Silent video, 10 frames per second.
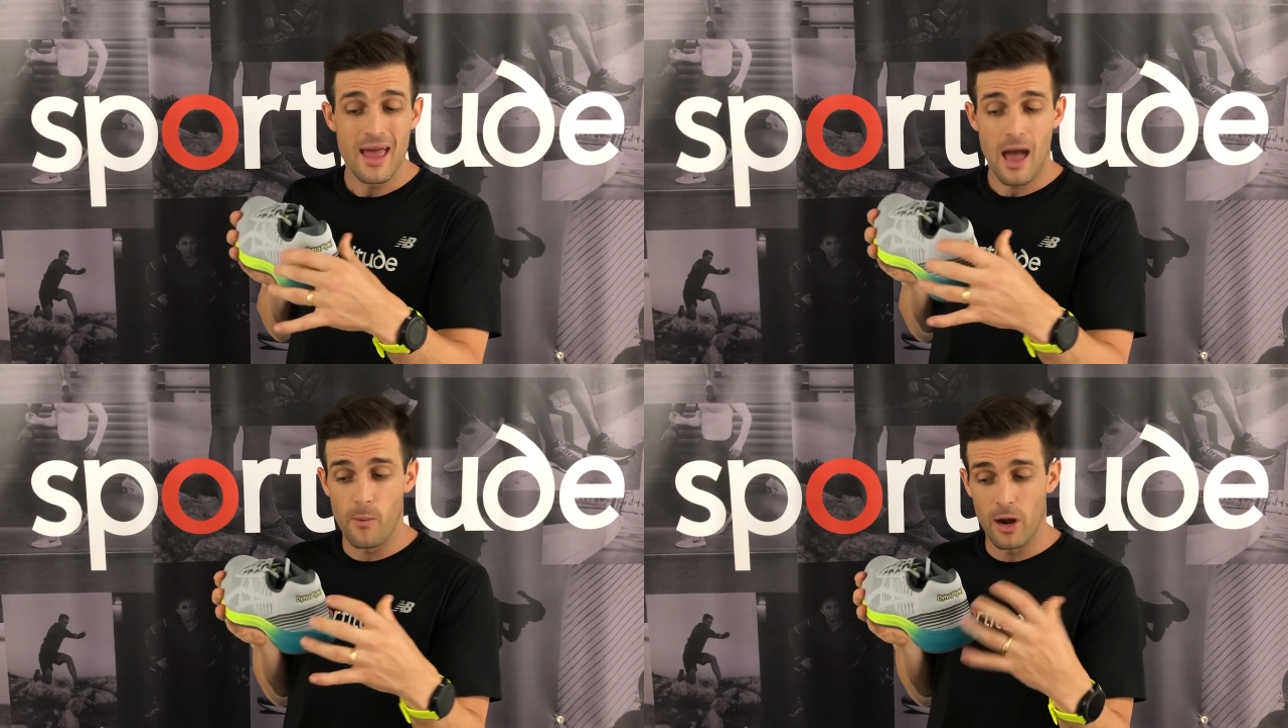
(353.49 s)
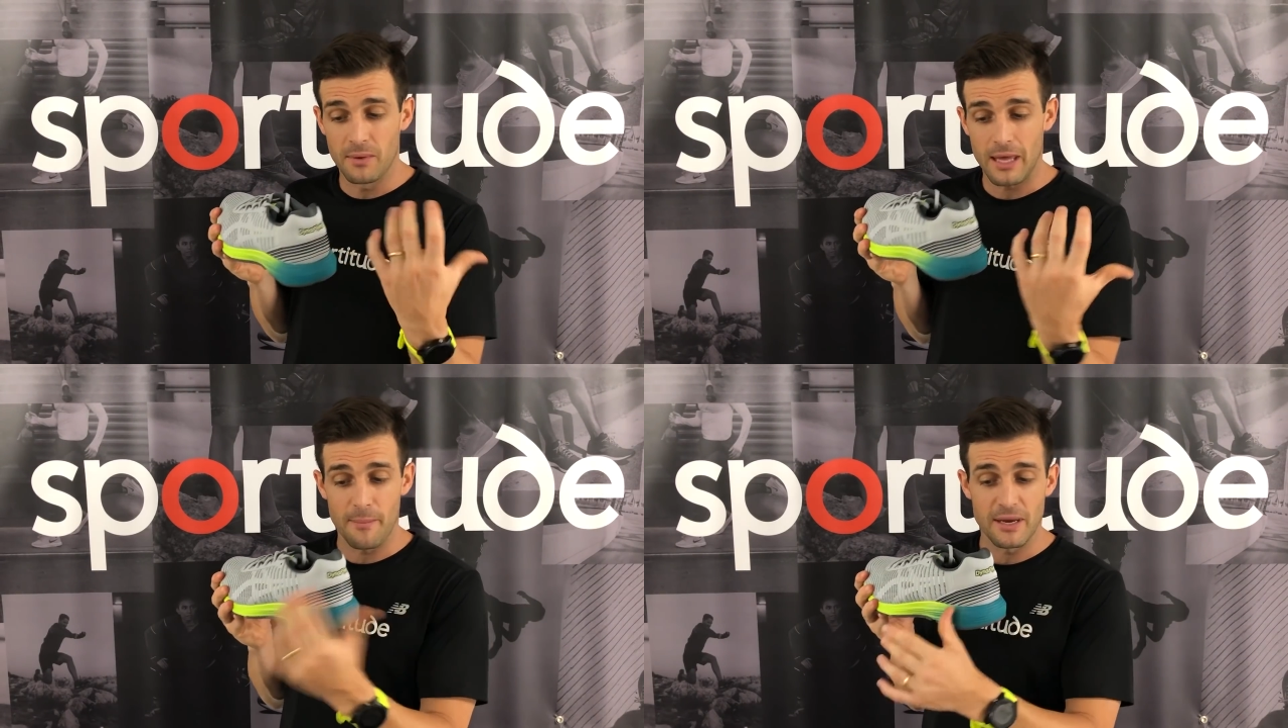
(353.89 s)
And when
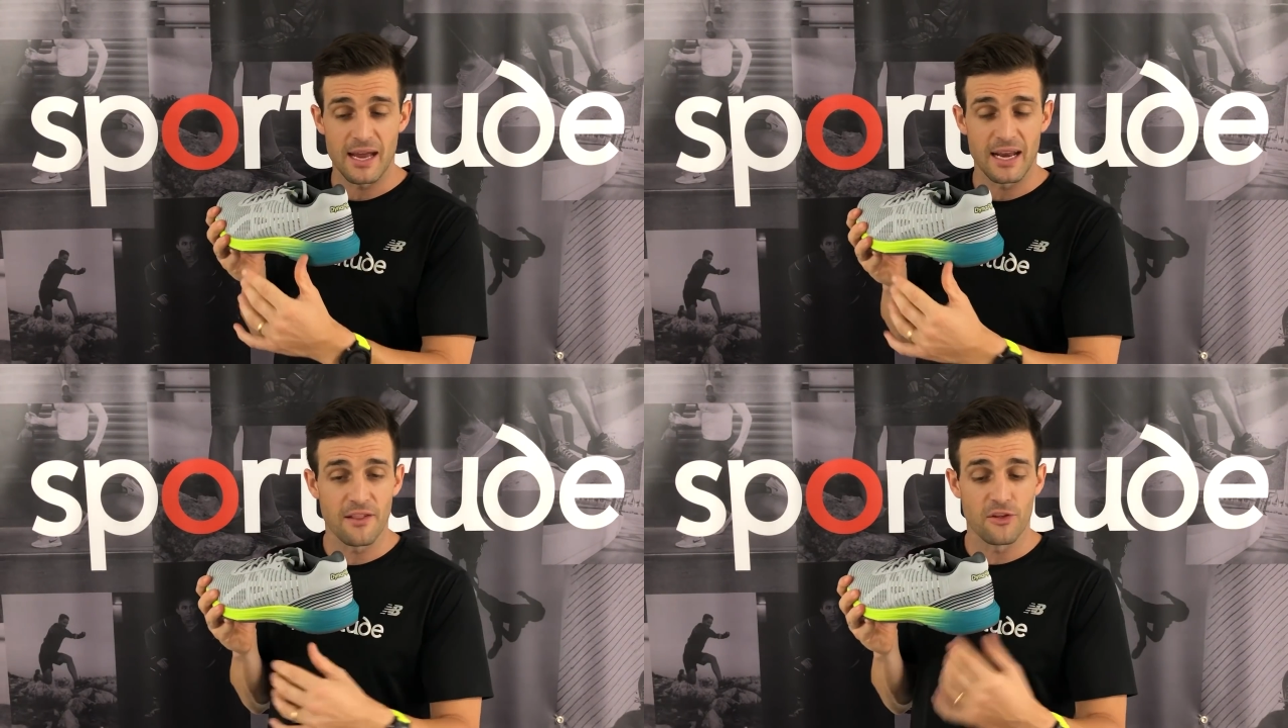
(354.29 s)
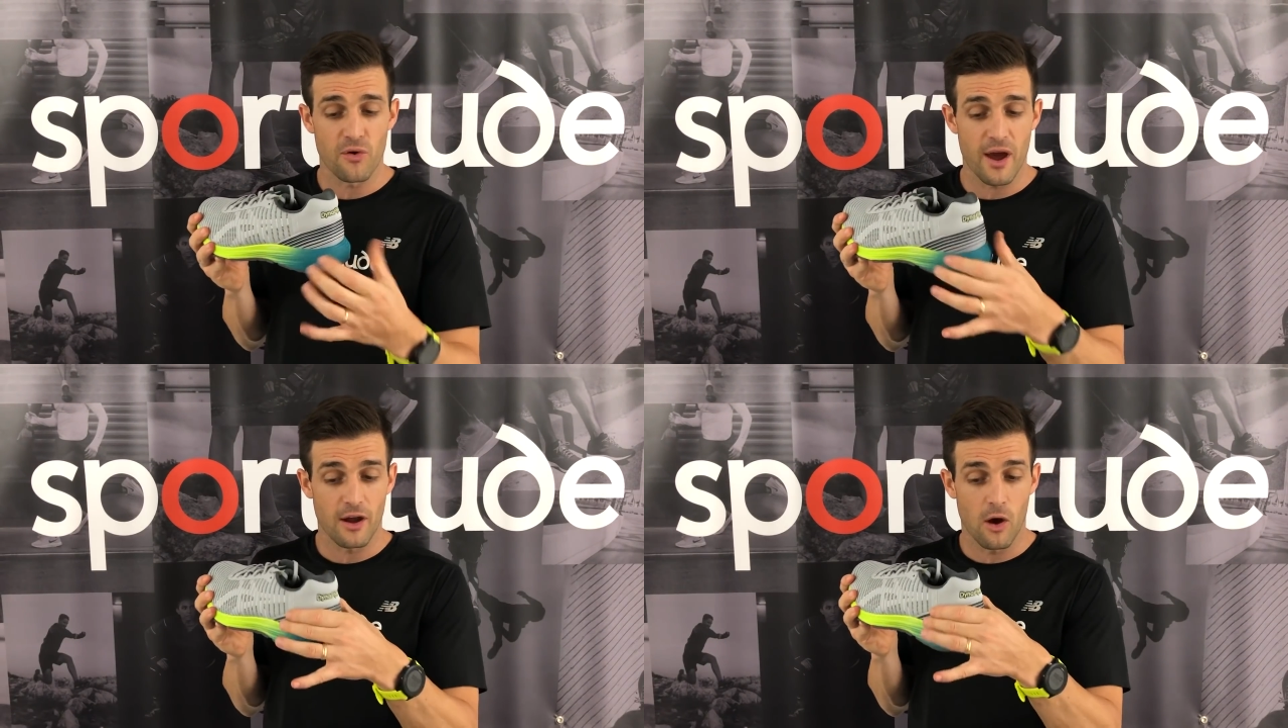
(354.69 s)
I'm coming down, hitting the
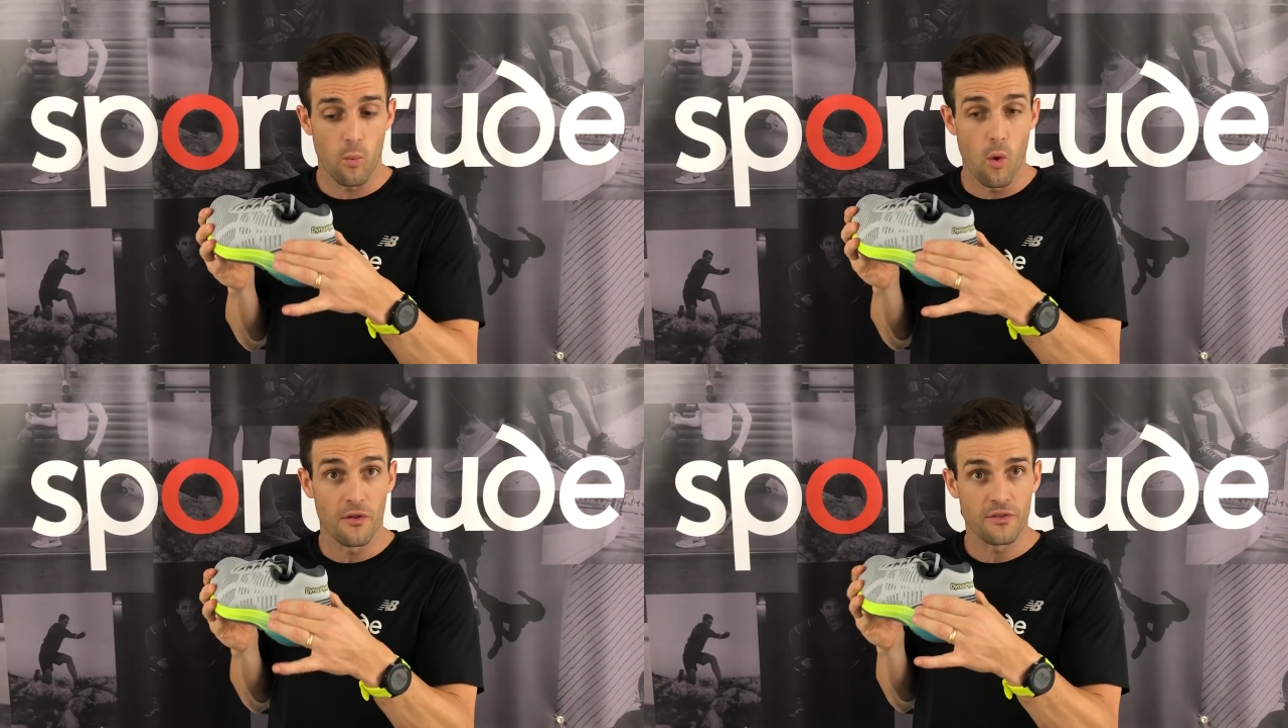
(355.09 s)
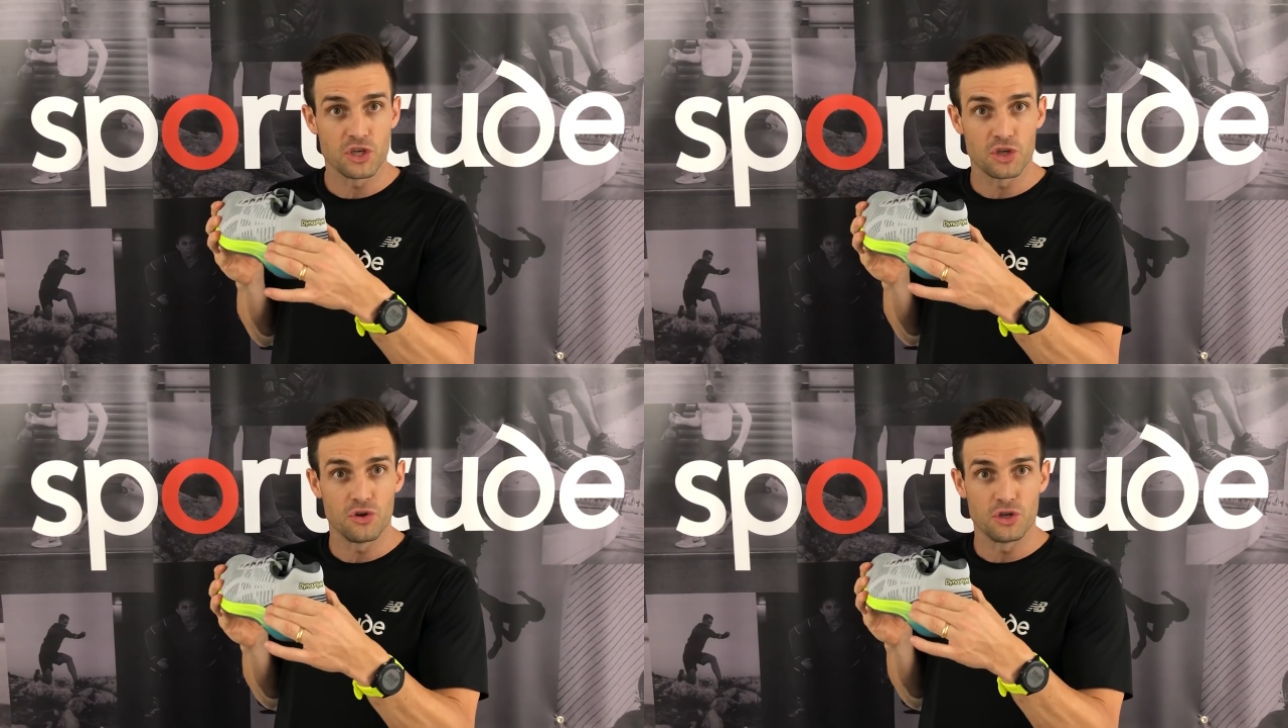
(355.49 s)
ground, I want the
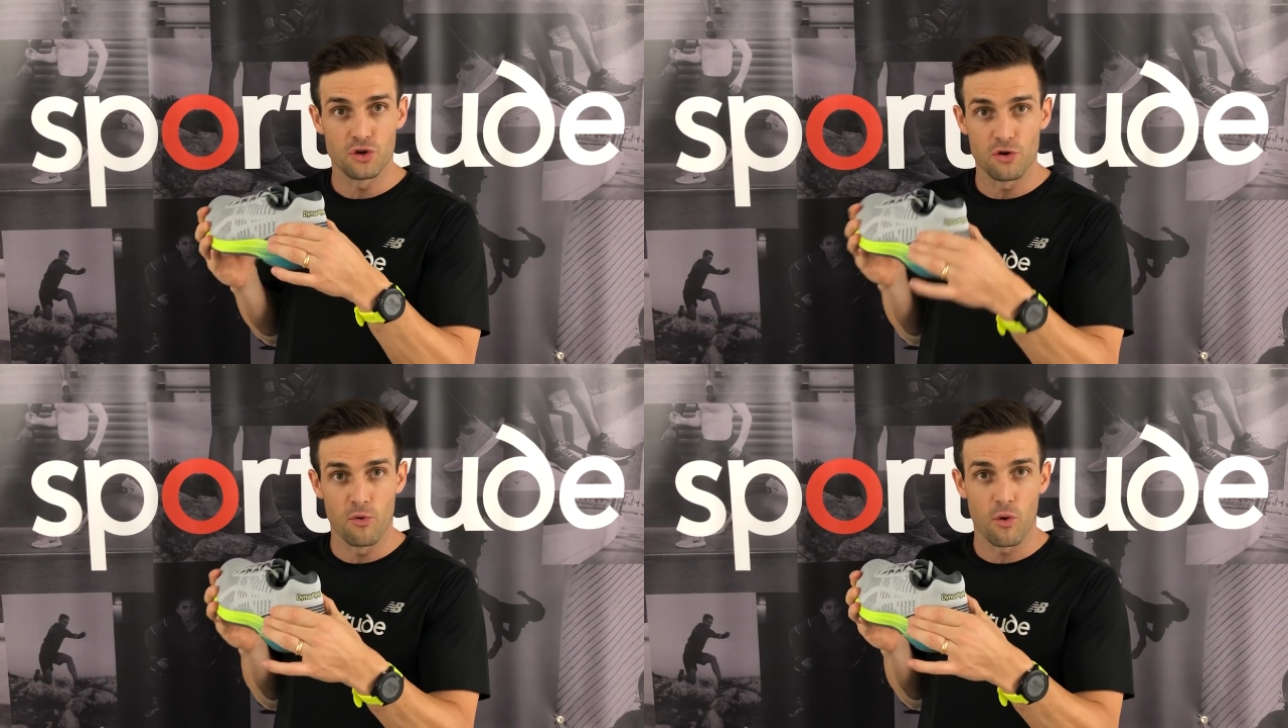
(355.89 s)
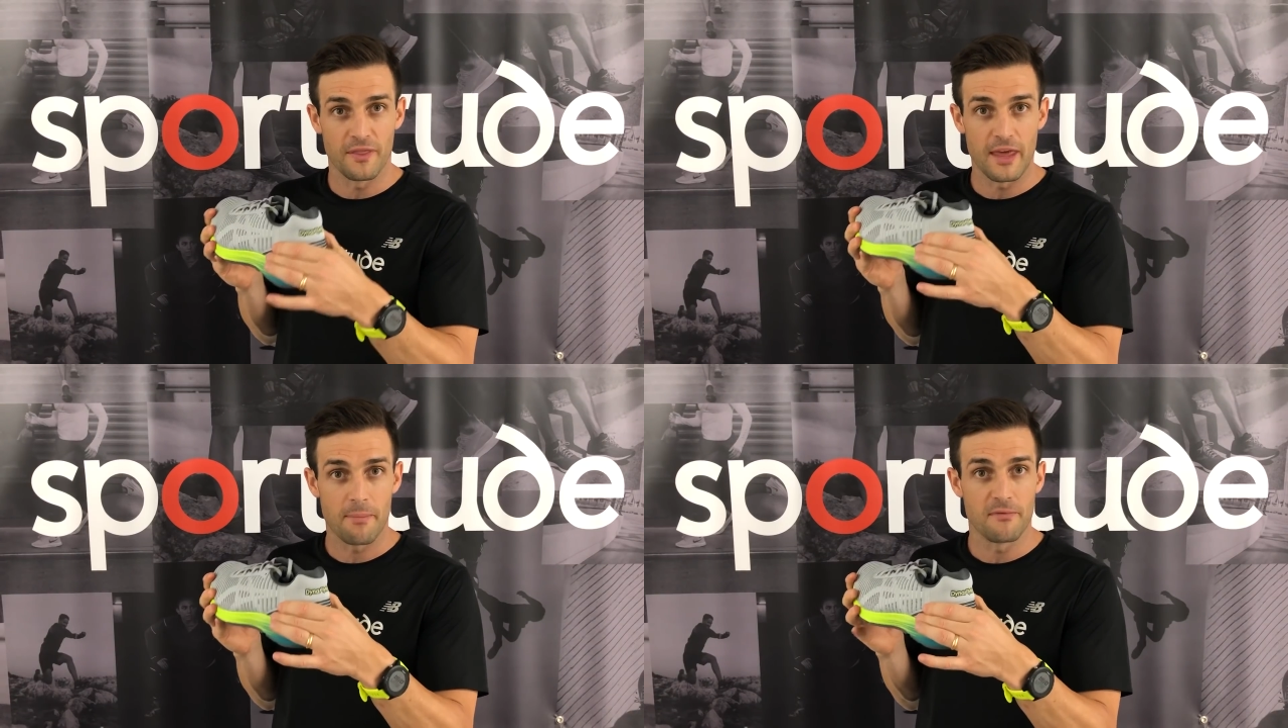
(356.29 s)
shoe to do more
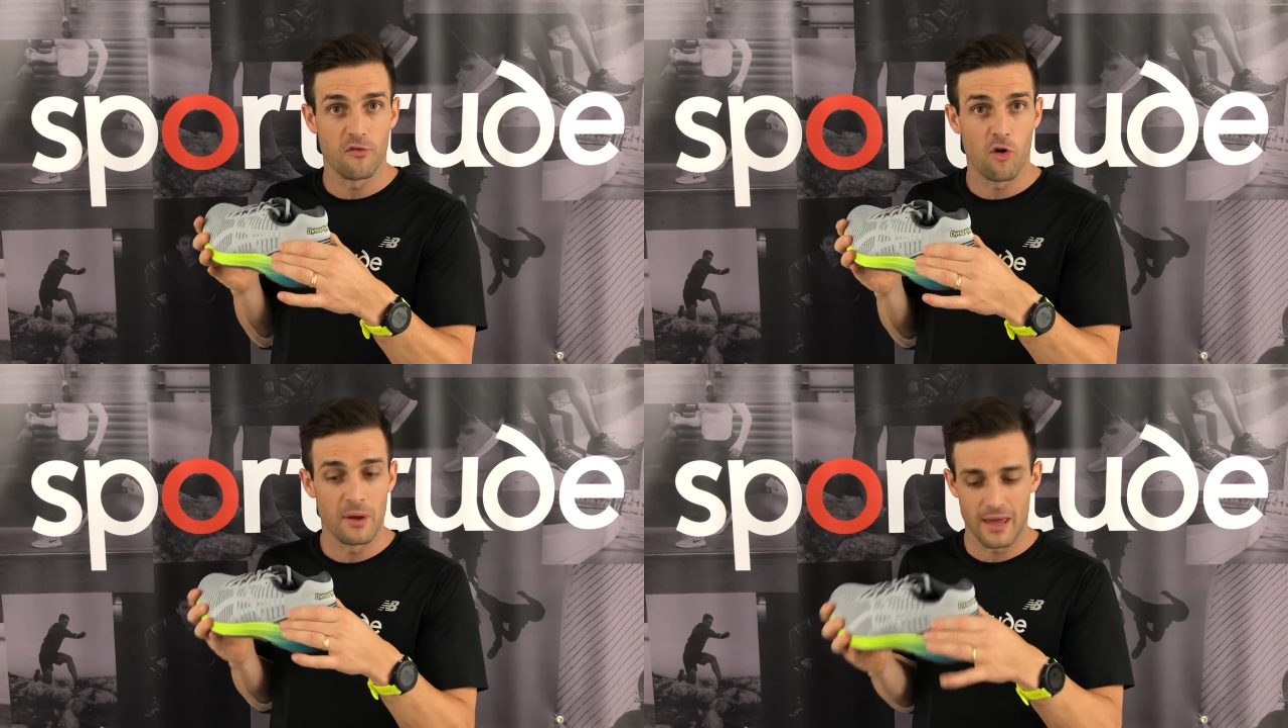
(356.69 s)
in the upper for me.